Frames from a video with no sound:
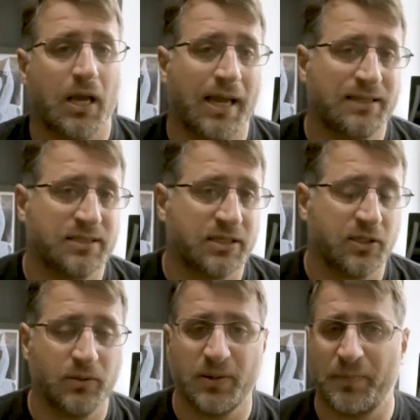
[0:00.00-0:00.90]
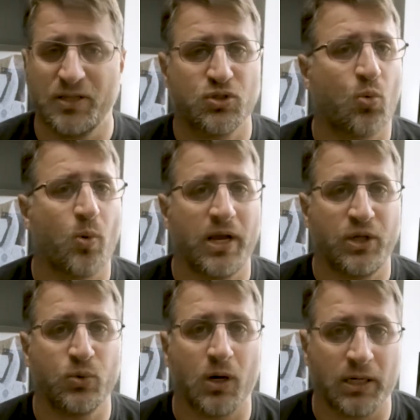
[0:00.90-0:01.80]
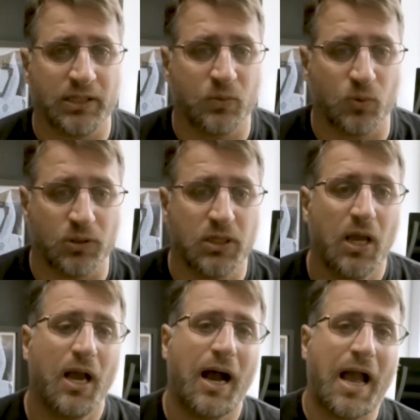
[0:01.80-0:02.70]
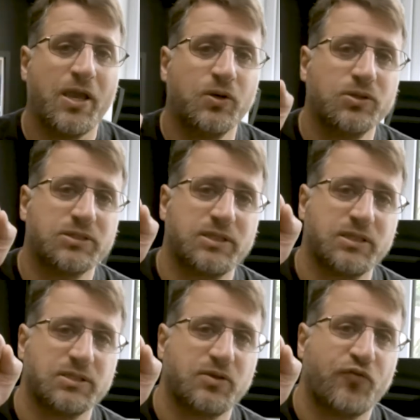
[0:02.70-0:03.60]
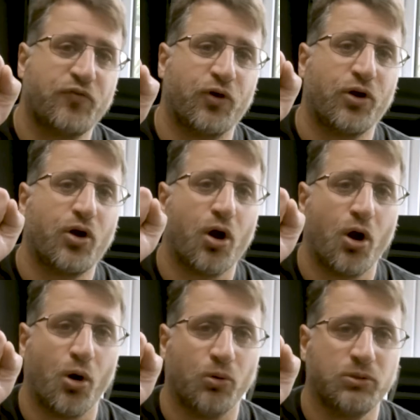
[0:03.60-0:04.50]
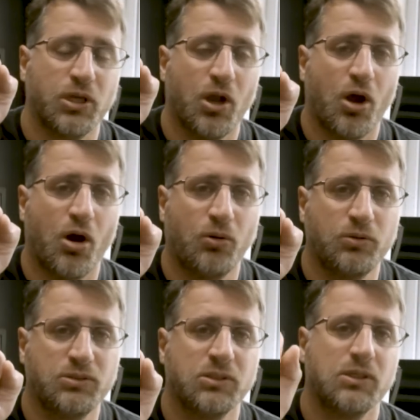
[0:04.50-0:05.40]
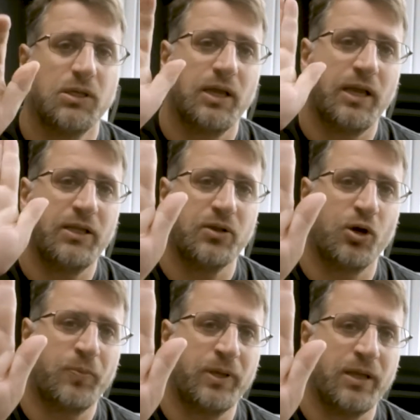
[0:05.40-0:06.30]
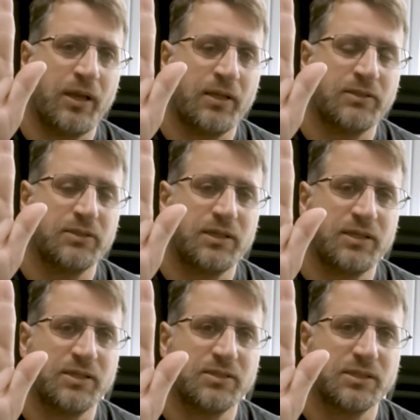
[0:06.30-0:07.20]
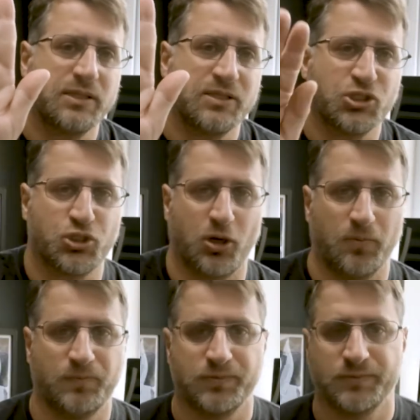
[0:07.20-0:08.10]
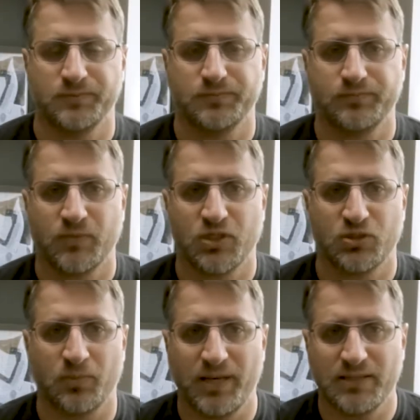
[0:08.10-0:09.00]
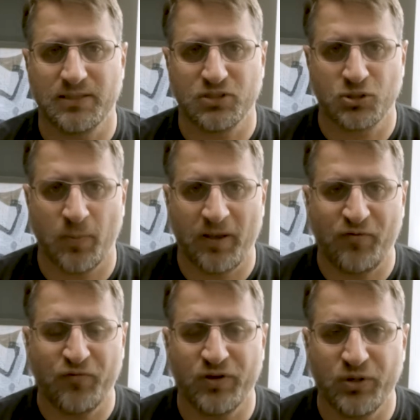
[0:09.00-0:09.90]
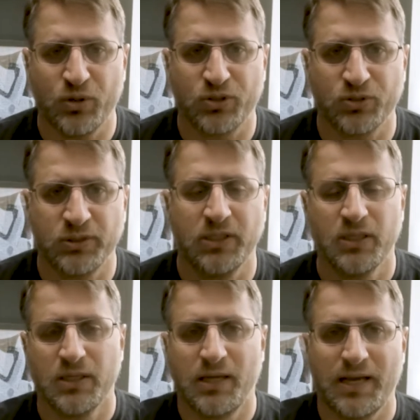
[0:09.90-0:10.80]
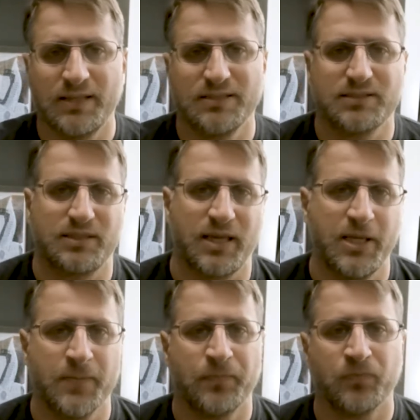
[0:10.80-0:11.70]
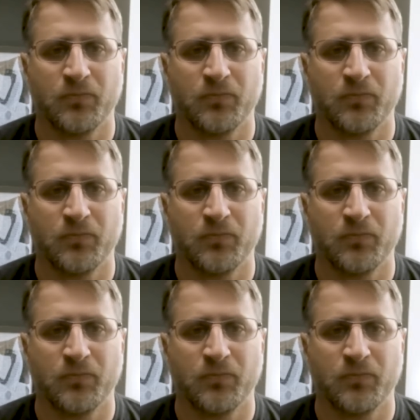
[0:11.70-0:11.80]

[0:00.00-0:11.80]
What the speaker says: hand signal, depends on where you are in the word. I use this for hold. Hold and open hand is a stop. So basically stop everything you are doing and stay